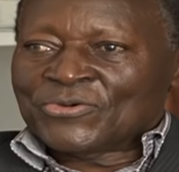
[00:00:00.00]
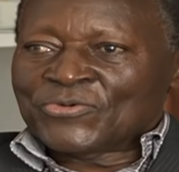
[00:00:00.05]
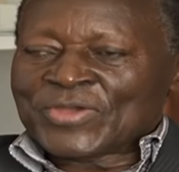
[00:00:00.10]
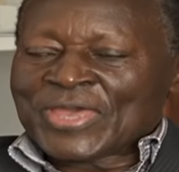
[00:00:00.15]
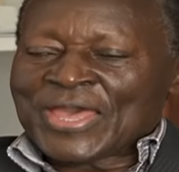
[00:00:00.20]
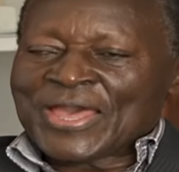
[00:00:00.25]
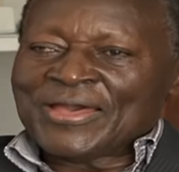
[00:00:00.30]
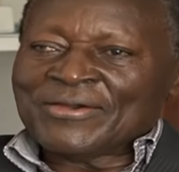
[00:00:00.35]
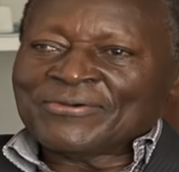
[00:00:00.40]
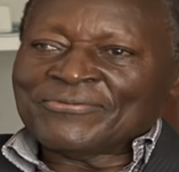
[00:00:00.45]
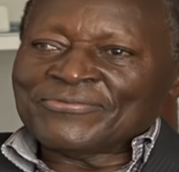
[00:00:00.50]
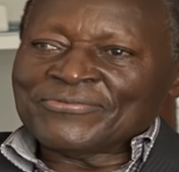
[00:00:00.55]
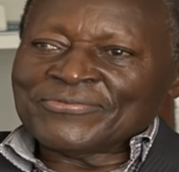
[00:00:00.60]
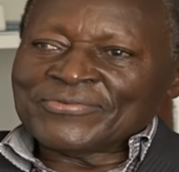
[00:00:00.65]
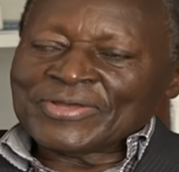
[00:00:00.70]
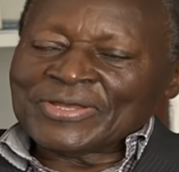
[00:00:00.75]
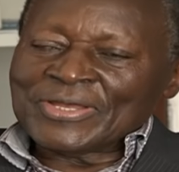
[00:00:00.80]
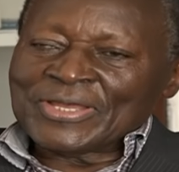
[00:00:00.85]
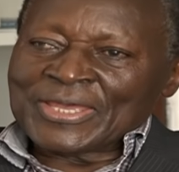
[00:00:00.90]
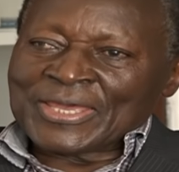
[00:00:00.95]
We have
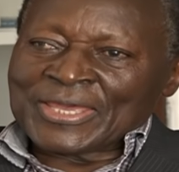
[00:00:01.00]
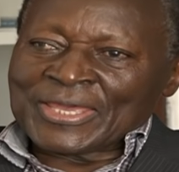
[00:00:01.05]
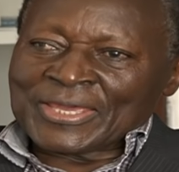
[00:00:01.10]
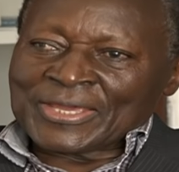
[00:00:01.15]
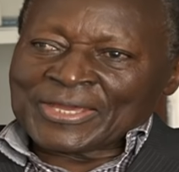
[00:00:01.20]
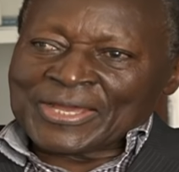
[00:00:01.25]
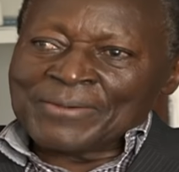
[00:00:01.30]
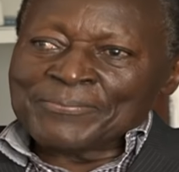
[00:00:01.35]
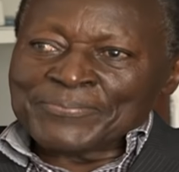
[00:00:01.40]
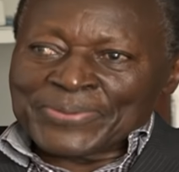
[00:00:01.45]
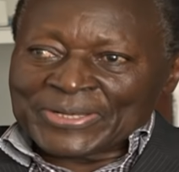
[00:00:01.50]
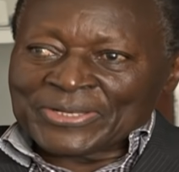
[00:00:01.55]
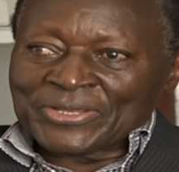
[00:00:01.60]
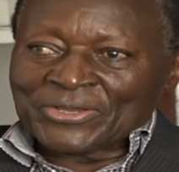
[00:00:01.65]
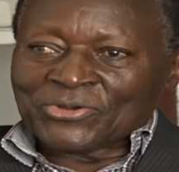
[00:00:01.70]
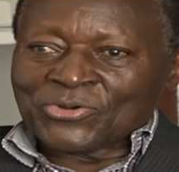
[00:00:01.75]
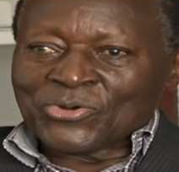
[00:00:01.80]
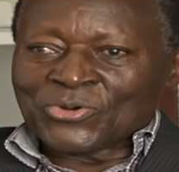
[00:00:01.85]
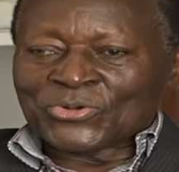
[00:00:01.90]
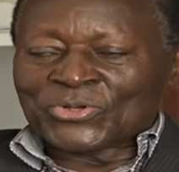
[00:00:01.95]
a
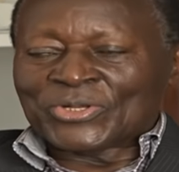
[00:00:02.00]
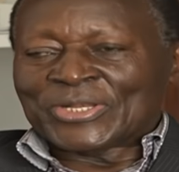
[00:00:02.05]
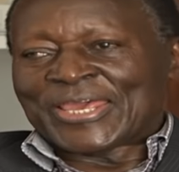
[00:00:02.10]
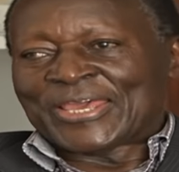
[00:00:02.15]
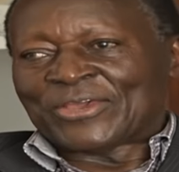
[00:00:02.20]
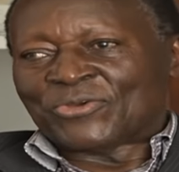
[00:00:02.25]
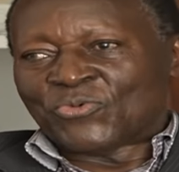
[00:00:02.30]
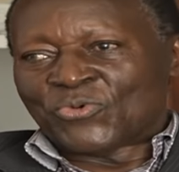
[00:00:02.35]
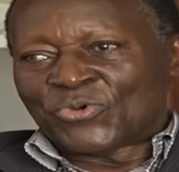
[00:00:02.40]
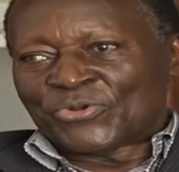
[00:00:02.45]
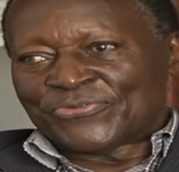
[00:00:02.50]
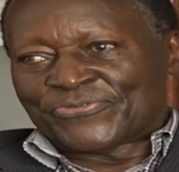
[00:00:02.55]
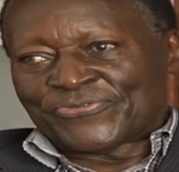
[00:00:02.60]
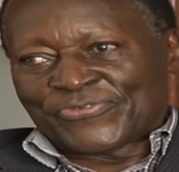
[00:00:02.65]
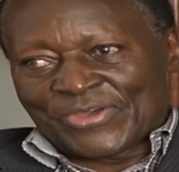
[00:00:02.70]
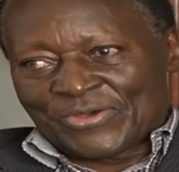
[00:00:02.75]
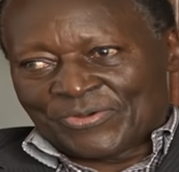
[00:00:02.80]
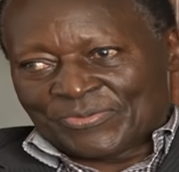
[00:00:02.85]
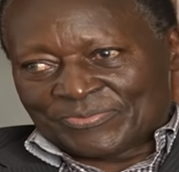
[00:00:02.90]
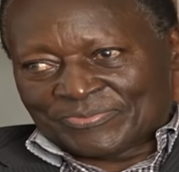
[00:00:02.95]
company called Lakewood
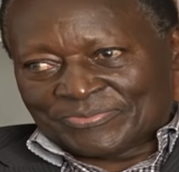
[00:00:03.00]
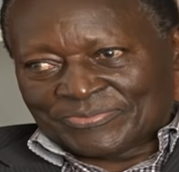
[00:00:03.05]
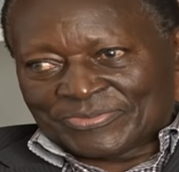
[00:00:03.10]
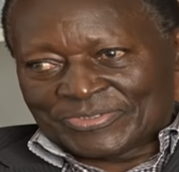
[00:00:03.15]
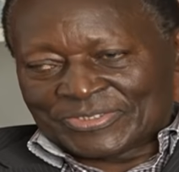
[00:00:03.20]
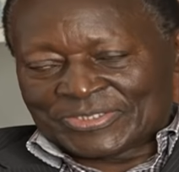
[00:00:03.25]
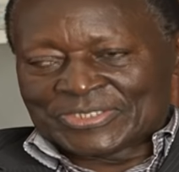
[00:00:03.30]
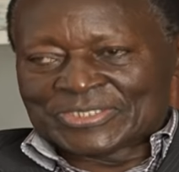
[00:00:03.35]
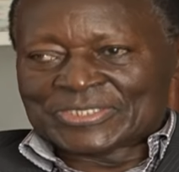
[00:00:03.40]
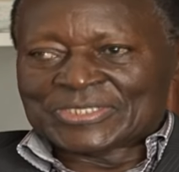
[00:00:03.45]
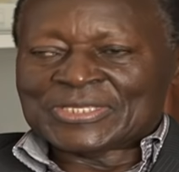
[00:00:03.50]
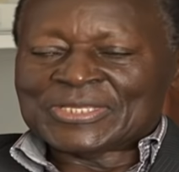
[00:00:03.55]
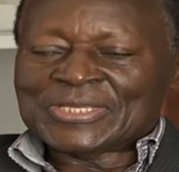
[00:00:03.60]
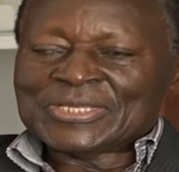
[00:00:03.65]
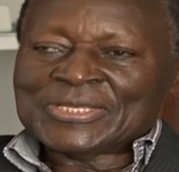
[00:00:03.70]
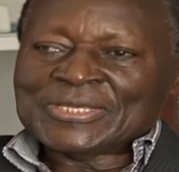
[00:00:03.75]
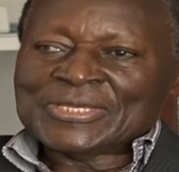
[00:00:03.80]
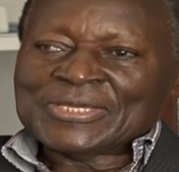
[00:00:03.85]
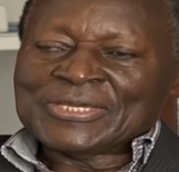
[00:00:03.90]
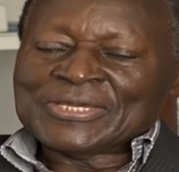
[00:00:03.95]
Films
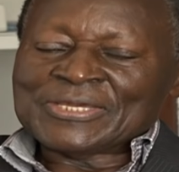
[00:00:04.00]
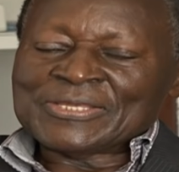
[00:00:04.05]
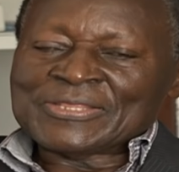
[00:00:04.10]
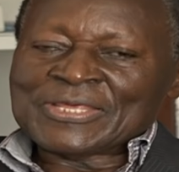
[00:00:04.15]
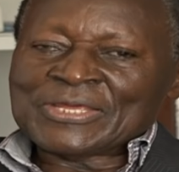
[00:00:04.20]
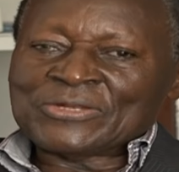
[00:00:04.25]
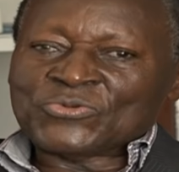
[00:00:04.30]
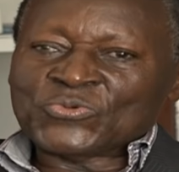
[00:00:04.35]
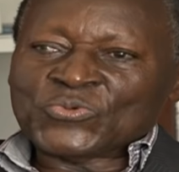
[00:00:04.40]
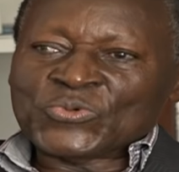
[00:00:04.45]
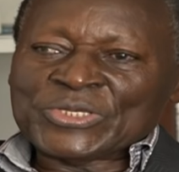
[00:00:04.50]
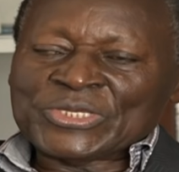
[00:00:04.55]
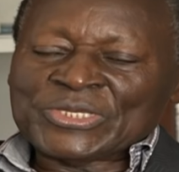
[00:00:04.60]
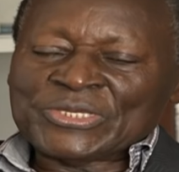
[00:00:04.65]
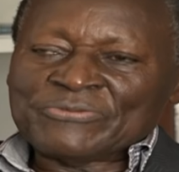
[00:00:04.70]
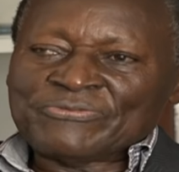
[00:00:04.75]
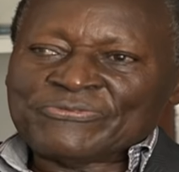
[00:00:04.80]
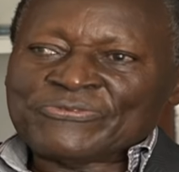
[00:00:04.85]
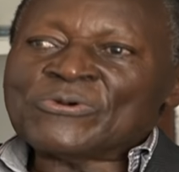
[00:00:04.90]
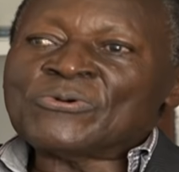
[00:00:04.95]
that
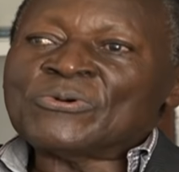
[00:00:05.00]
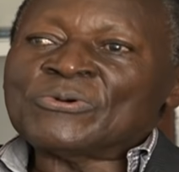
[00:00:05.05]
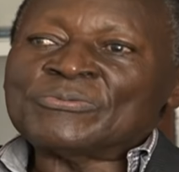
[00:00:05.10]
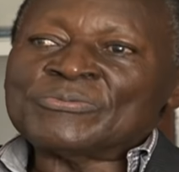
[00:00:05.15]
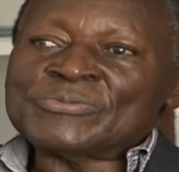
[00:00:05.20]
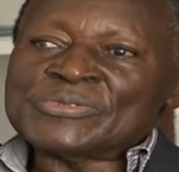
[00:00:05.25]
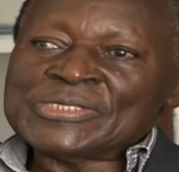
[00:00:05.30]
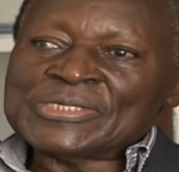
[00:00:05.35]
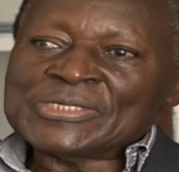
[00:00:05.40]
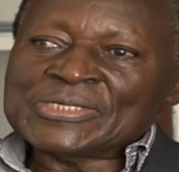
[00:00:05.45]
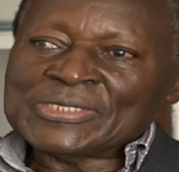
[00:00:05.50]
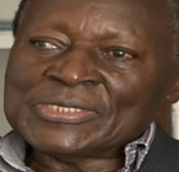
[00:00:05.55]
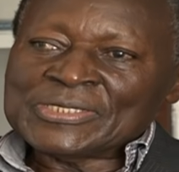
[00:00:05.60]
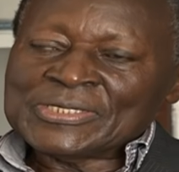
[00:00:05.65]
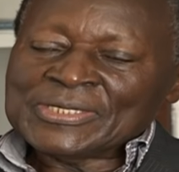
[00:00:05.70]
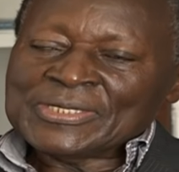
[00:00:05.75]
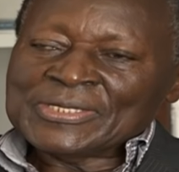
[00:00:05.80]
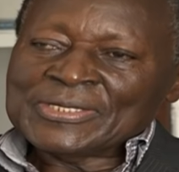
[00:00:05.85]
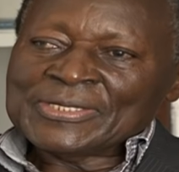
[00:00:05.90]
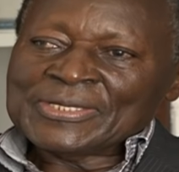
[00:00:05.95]
we formed
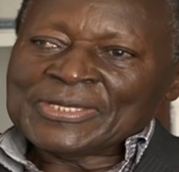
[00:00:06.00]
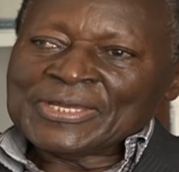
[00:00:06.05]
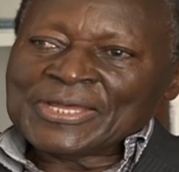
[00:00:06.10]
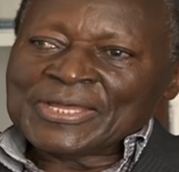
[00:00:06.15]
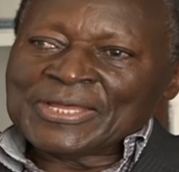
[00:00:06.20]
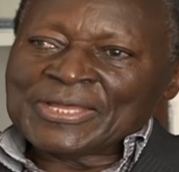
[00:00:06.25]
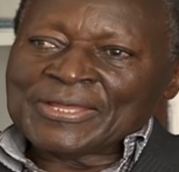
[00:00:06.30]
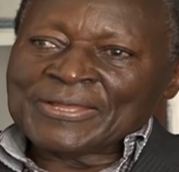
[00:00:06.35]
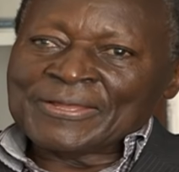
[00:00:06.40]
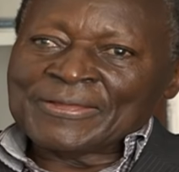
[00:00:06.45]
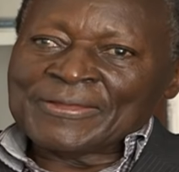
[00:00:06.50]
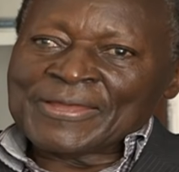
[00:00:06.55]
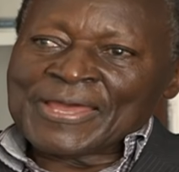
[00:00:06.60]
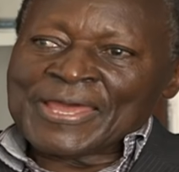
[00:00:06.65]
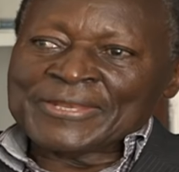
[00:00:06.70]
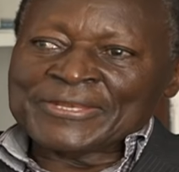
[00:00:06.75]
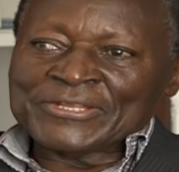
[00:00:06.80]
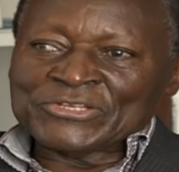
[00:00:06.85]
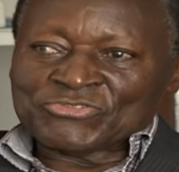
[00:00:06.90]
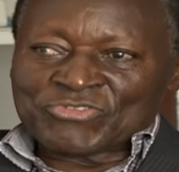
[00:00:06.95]

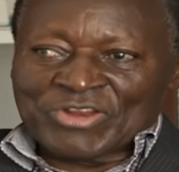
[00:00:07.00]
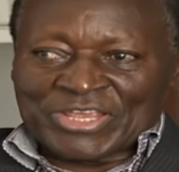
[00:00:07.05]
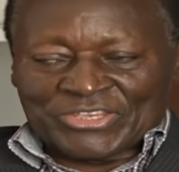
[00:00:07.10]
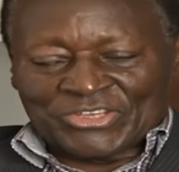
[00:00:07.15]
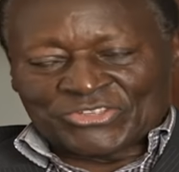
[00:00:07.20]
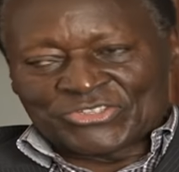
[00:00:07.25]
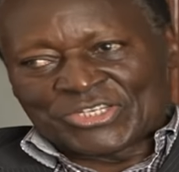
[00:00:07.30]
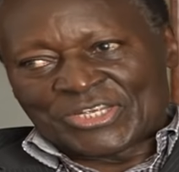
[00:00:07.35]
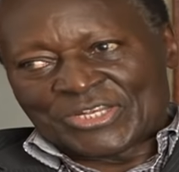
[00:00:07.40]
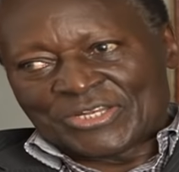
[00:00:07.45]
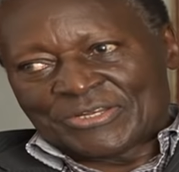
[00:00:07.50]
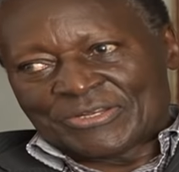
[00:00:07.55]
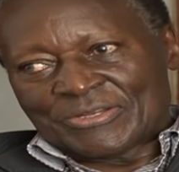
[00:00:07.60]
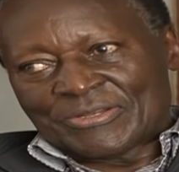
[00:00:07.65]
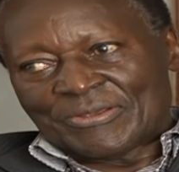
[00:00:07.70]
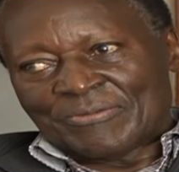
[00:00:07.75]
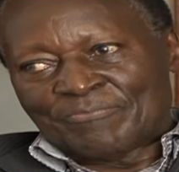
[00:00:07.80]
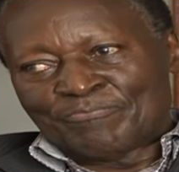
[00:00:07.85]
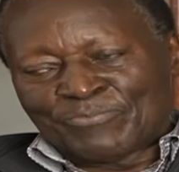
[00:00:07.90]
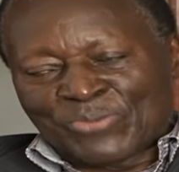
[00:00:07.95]
and is registered
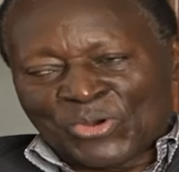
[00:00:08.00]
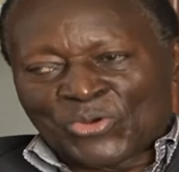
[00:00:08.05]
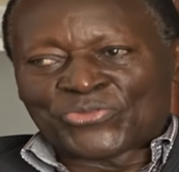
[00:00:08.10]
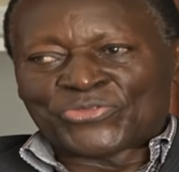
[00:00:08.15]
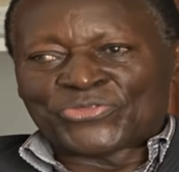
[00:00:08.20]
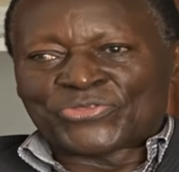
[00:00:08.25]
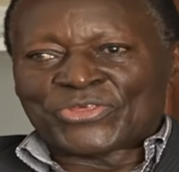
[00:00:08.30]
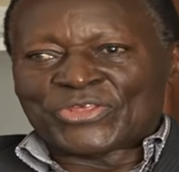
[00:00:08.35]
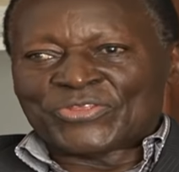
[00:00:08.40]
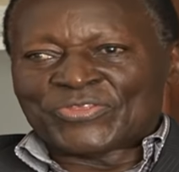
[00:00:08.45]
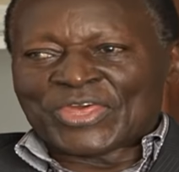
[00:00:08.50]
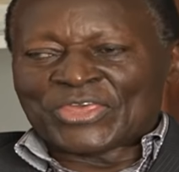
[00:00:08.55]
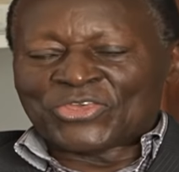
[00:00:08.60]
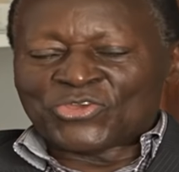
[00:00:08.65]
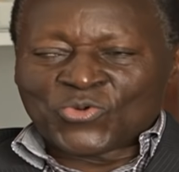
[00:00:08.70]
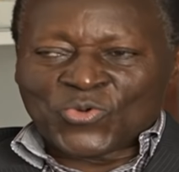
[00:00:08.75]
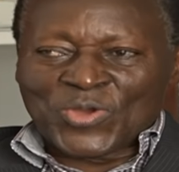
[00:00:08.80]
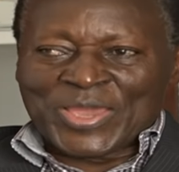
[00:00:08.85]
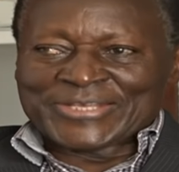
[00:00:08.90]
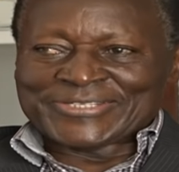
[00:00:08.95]
both in the
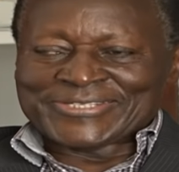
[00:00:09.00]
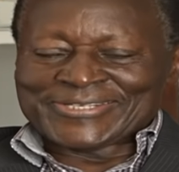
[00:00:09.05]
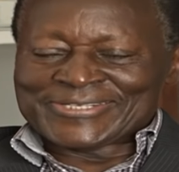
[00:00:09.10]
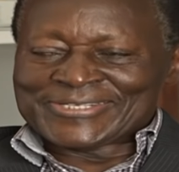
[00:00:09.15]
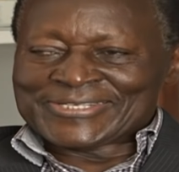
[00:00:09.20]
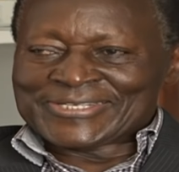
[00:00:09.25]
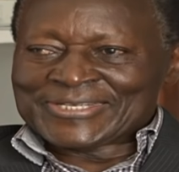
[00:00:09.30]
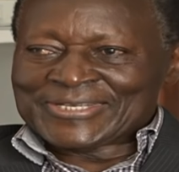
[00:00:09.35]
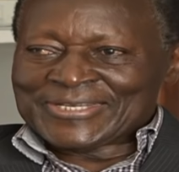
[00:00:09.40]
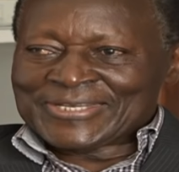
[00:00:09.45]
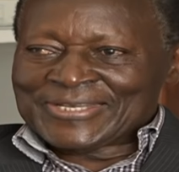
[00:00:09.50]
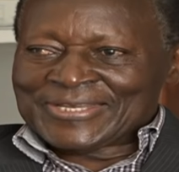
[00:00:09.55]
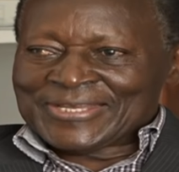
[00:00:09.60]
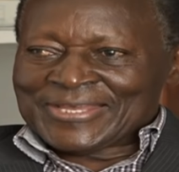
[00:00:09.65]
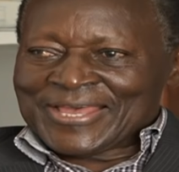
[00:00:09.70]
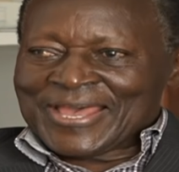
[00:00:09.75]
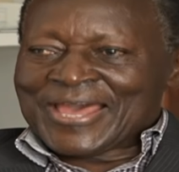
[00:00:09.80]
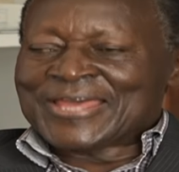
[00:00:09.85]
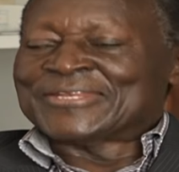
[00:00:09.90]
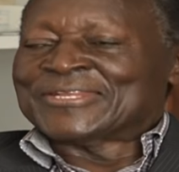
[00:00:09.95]
US
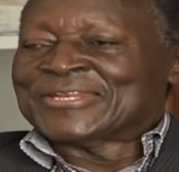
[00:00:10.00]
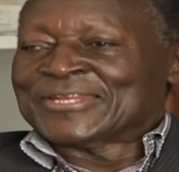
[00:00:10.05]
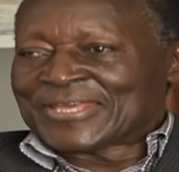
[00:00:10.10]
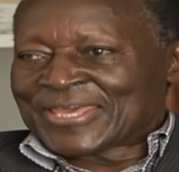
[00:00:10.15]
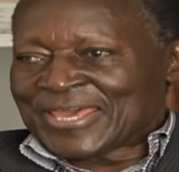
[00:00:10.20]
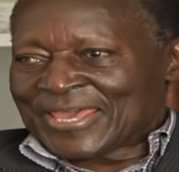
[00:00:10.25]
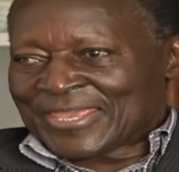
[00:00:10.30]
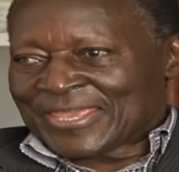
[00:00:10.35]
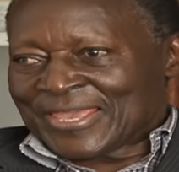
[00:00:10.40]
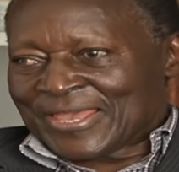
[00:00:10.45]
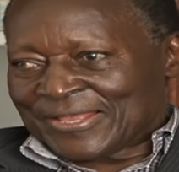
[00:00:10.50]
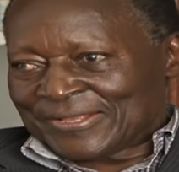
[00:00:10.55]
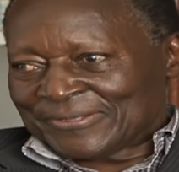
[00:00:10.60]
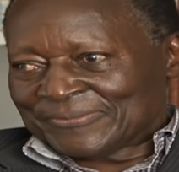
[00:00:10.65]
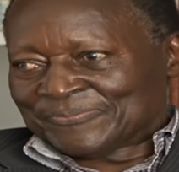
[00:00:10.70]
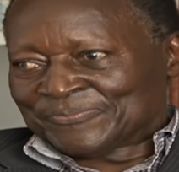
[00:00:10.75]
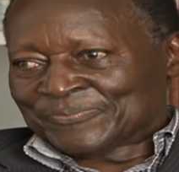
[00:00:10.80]
and in Kenya.